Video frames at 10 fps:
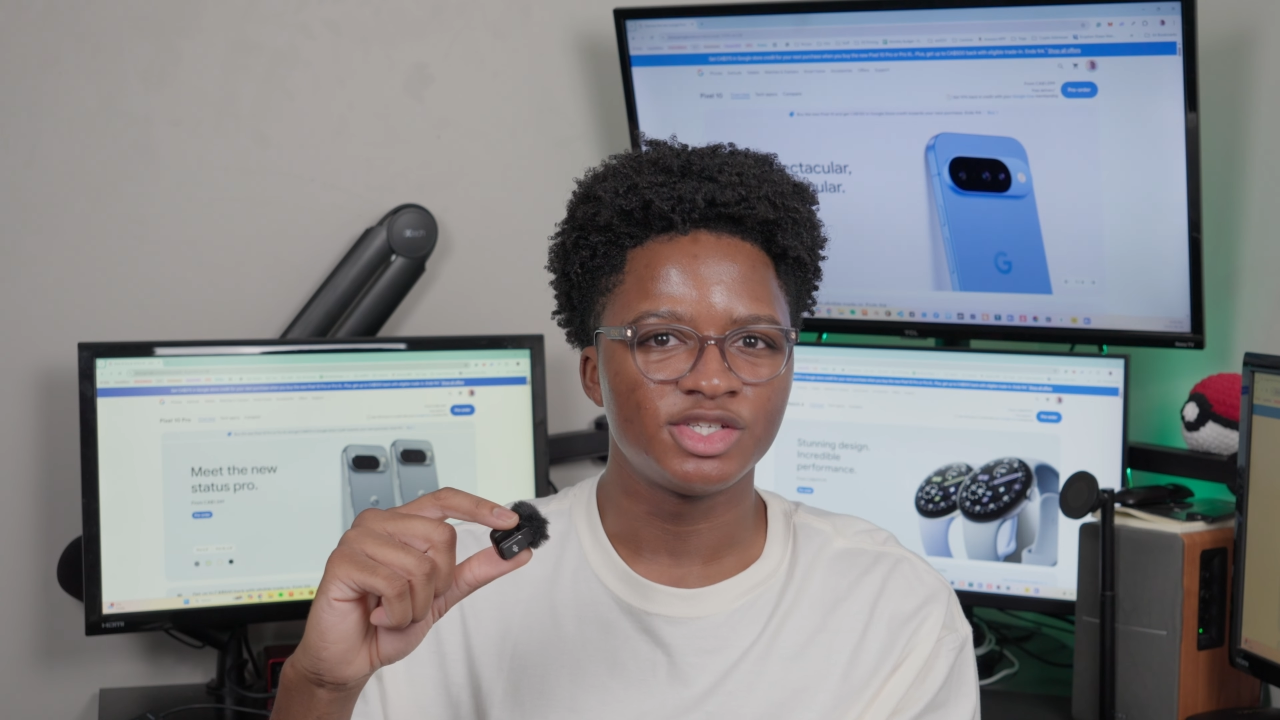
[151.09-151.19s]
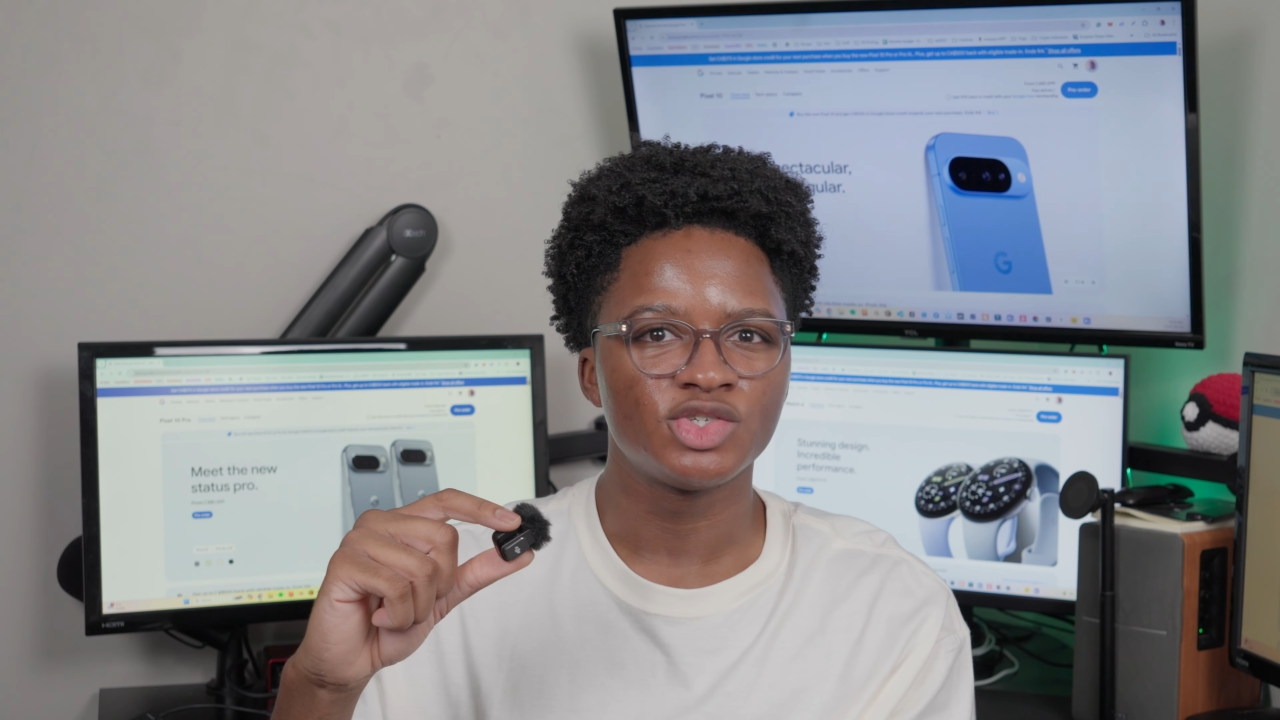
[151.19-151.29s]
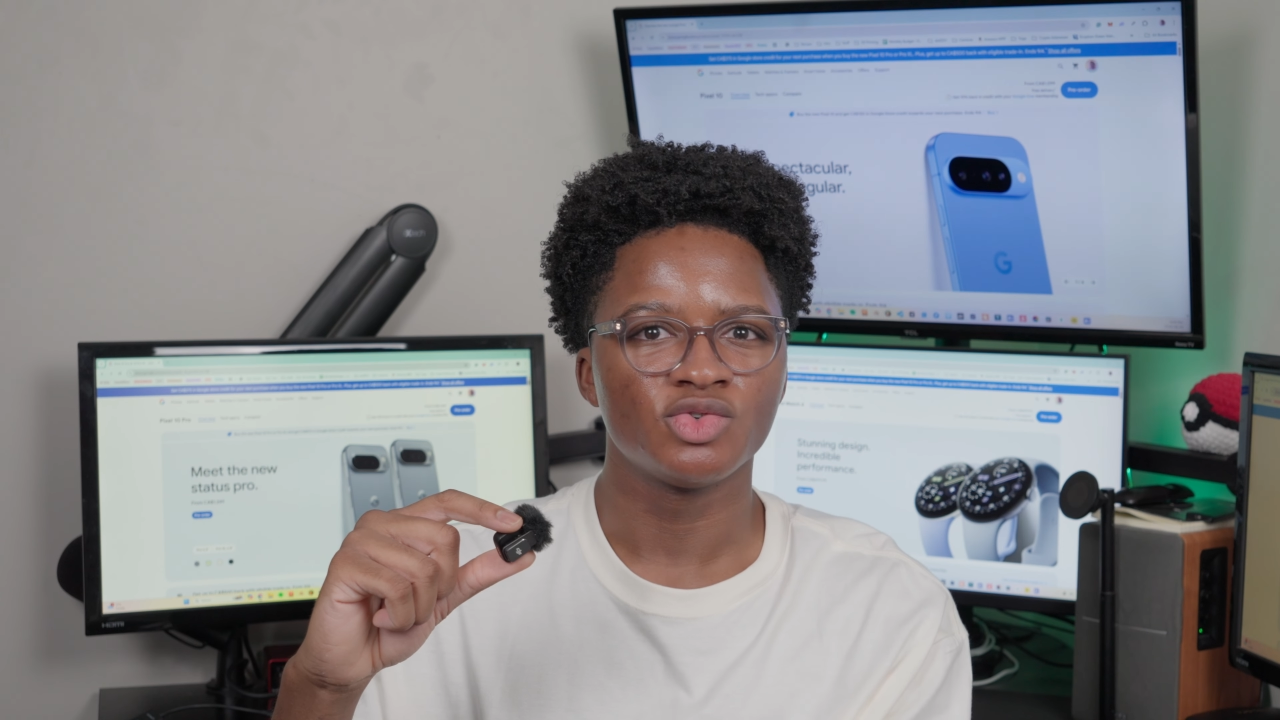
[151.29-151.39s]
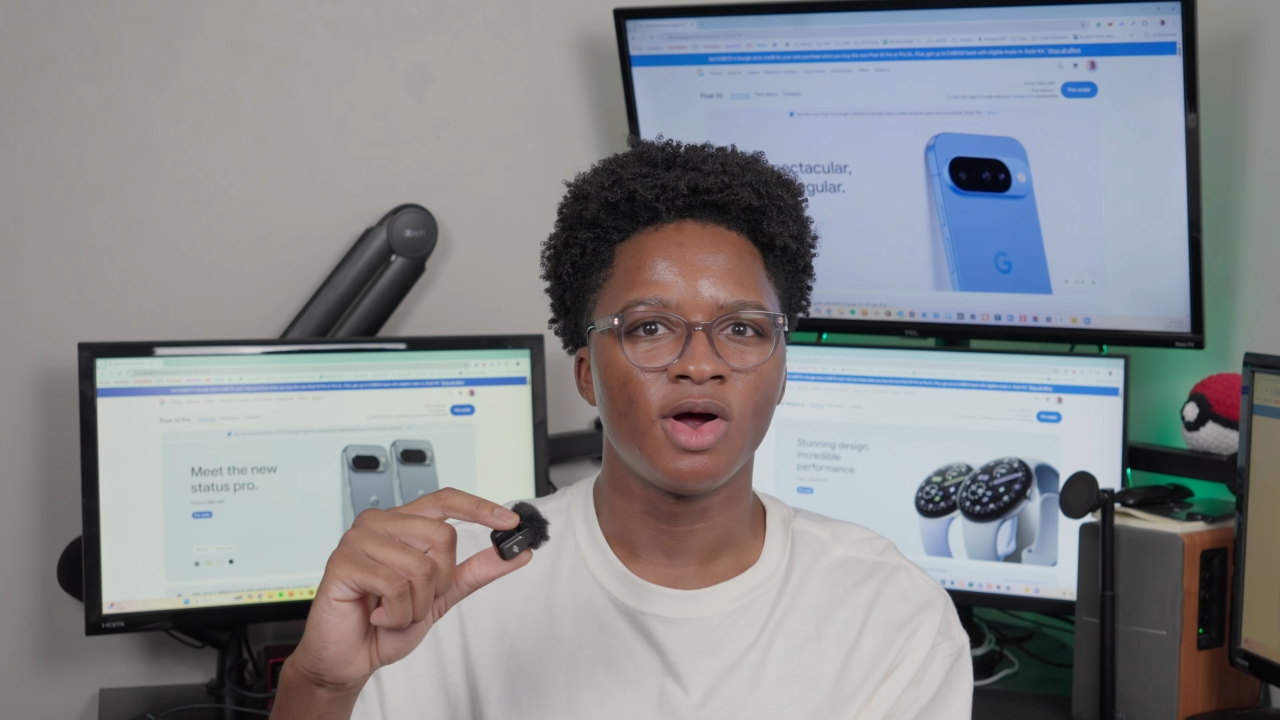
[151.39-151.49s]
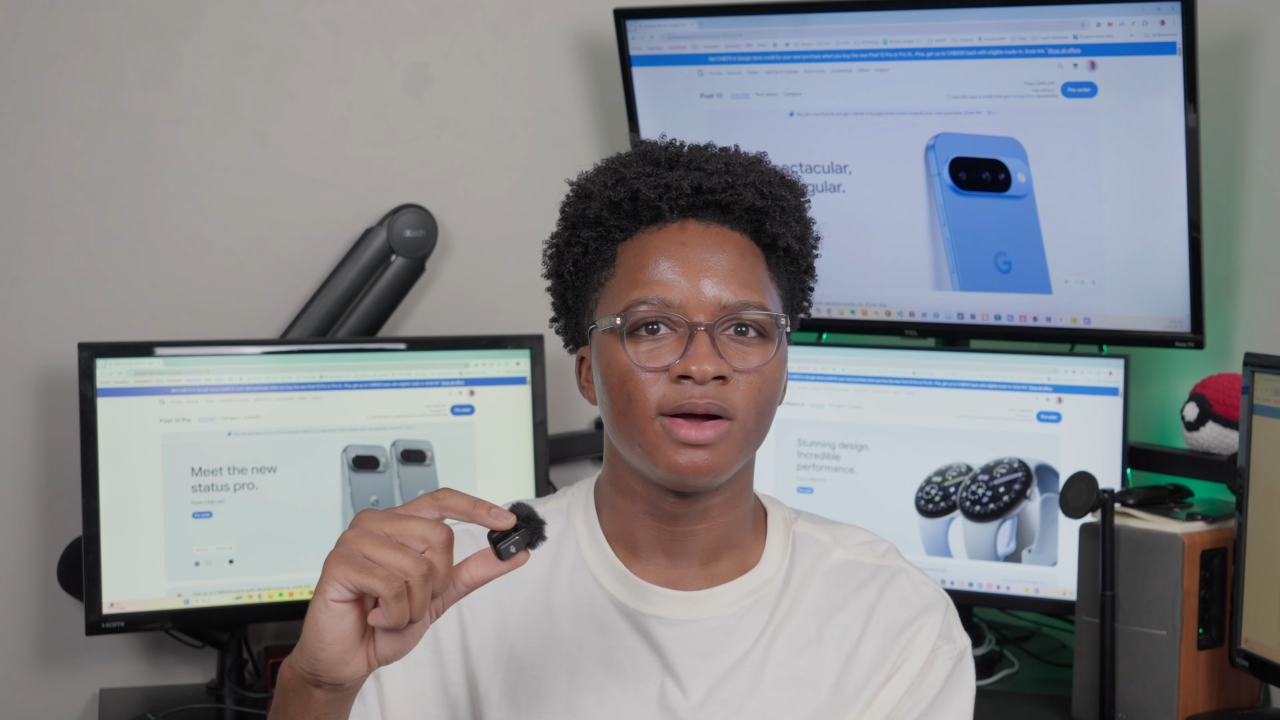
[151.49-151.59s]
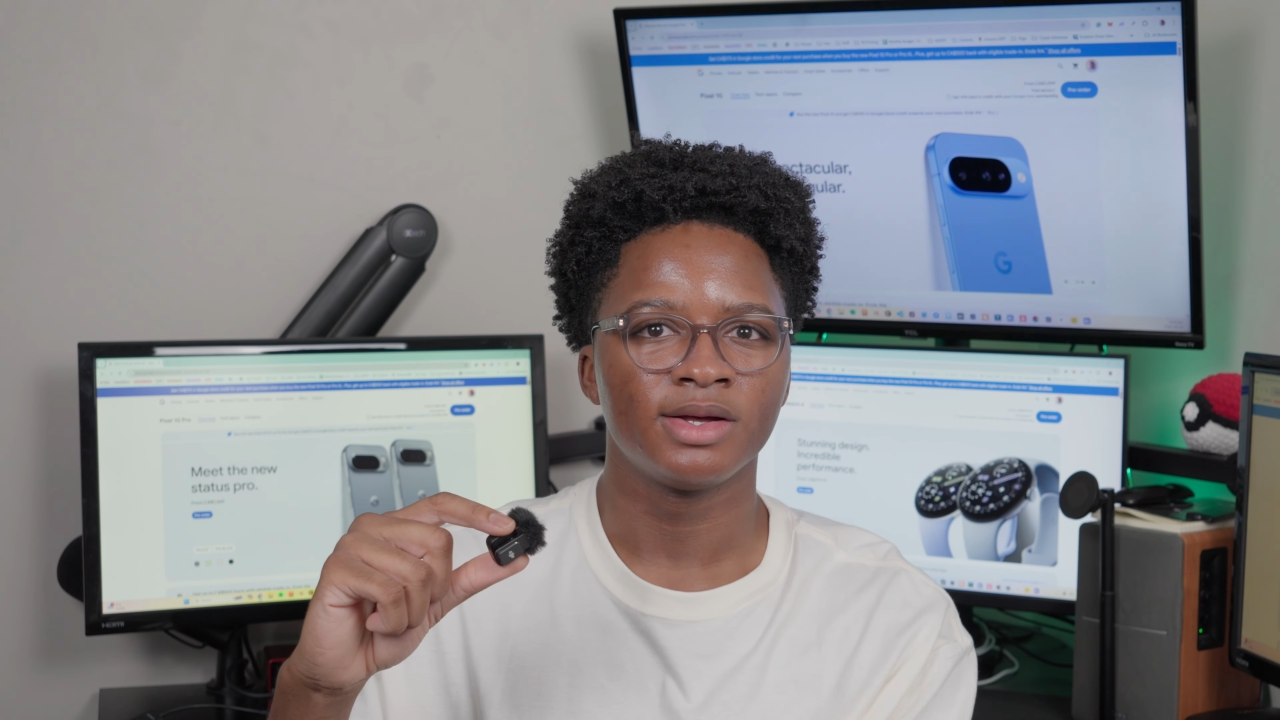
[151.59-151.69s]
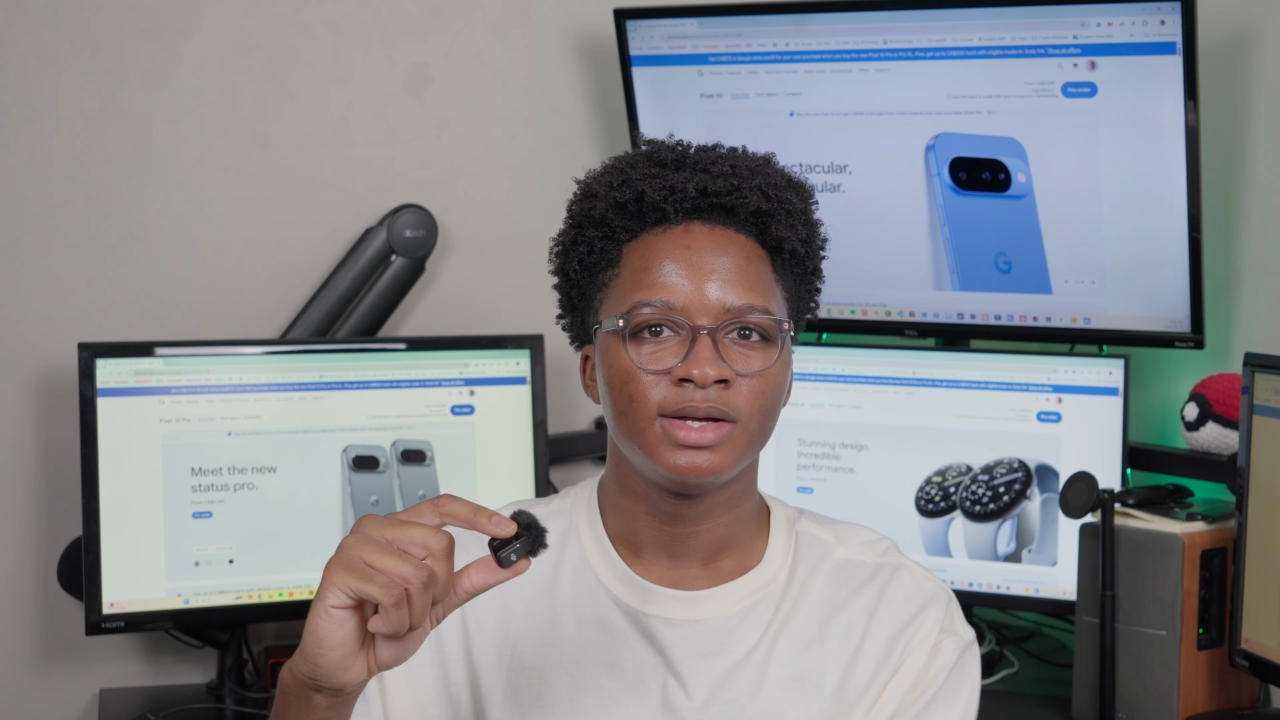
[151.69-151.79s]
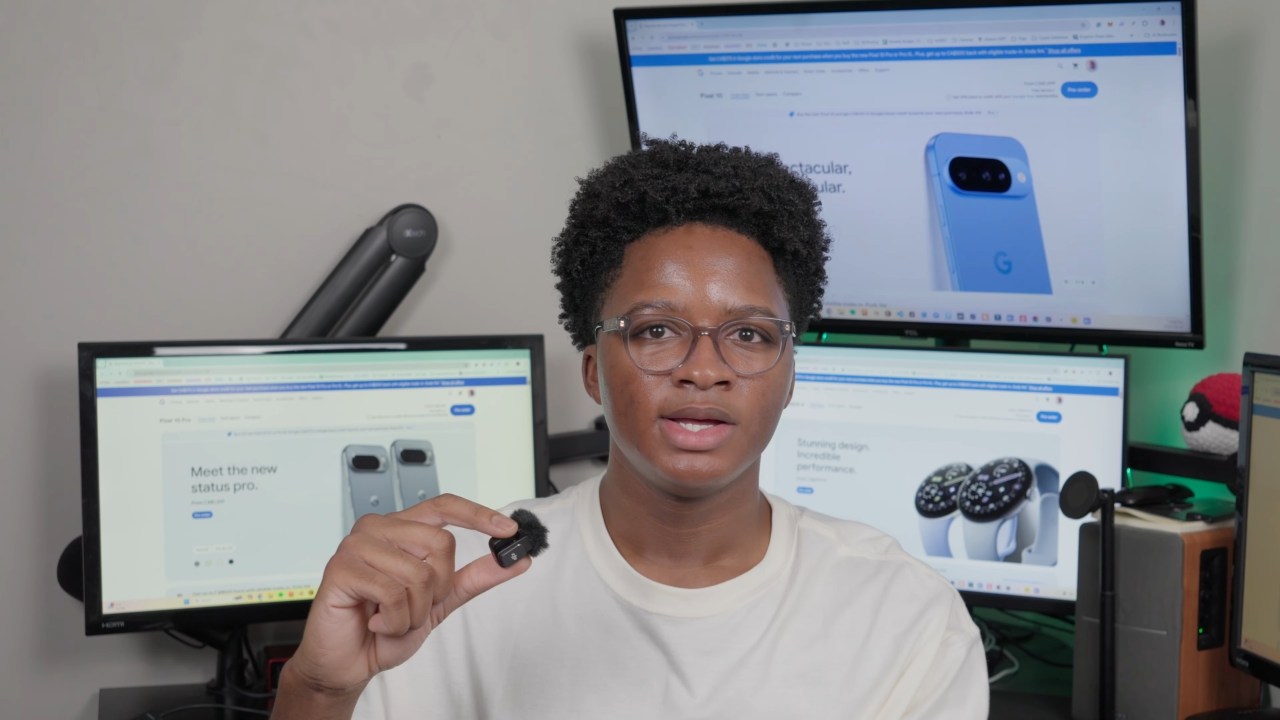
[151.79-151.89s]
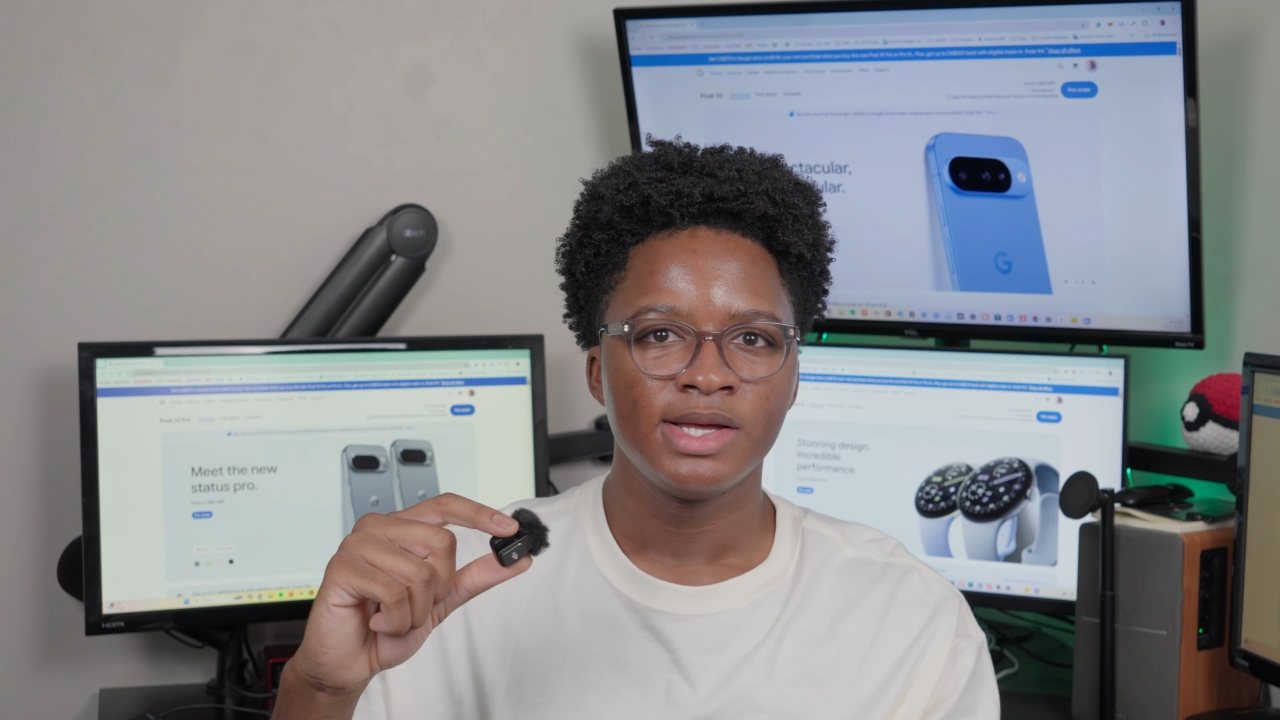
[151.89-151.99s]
strong